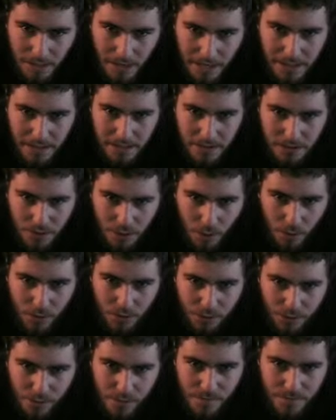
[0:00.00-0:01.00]
I could go
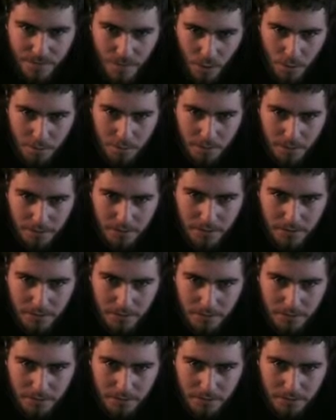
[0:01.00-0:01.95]
through the phone book